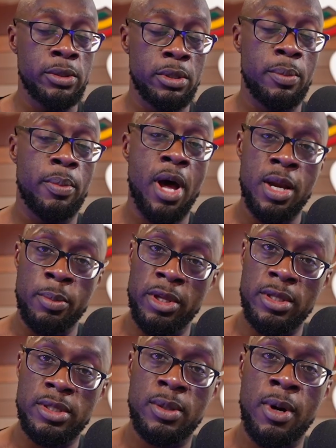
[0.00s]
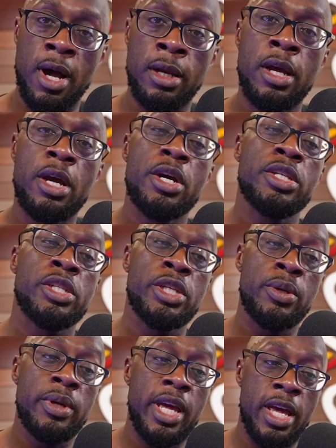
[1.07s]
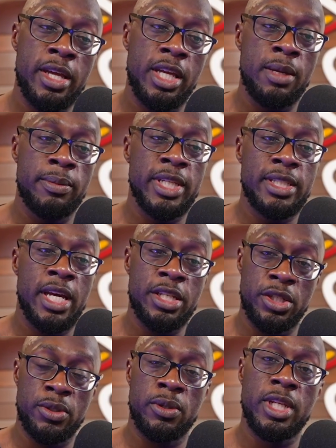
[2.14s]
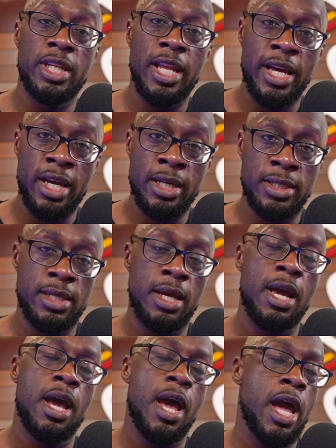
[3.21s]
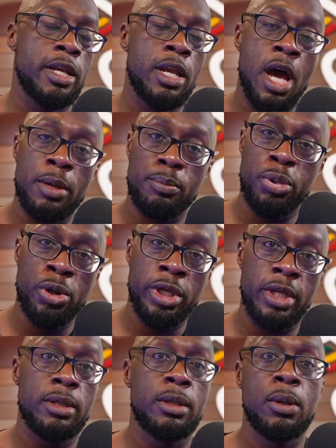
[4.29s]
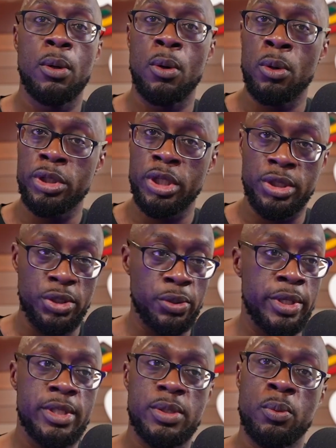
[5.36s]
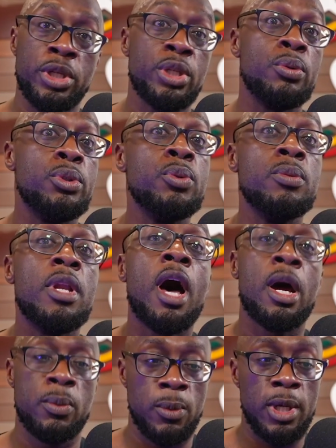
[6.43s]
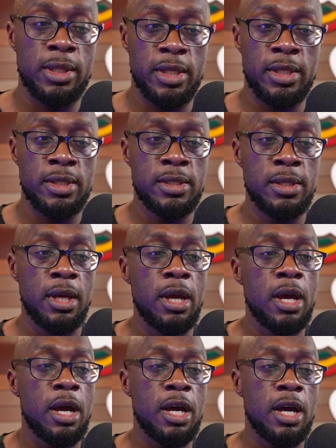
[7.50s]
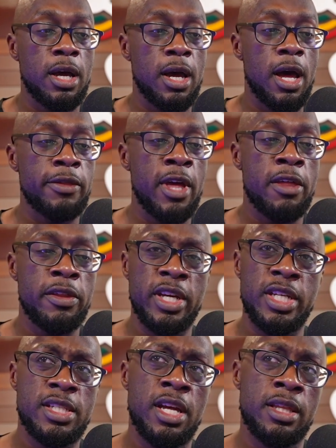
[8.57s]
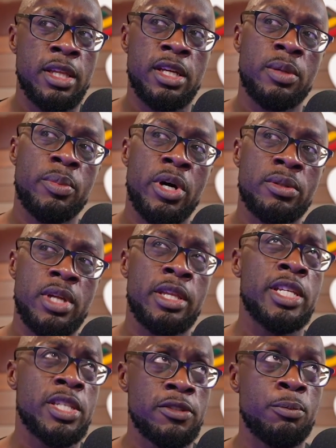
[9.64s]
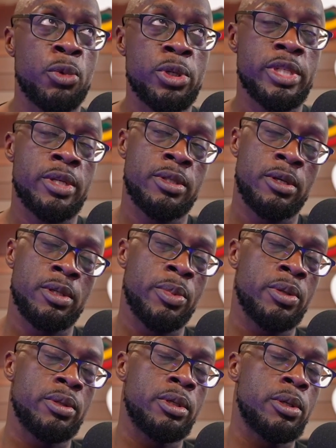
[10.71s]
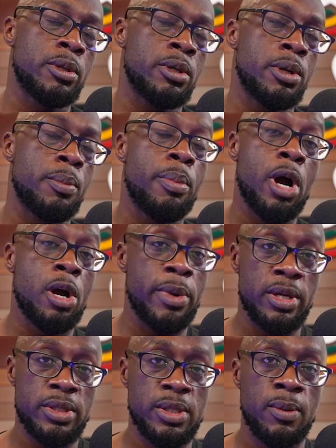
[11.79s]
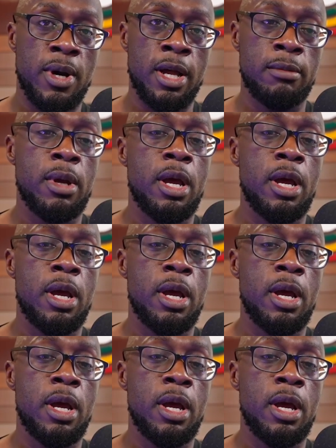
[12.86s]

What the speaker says: on the bottom of the squat, so you can keep the tension on the legs and not put it on your joints where you do not want this. The other thing is not thinking about, and this is more so talking about your barbell squat,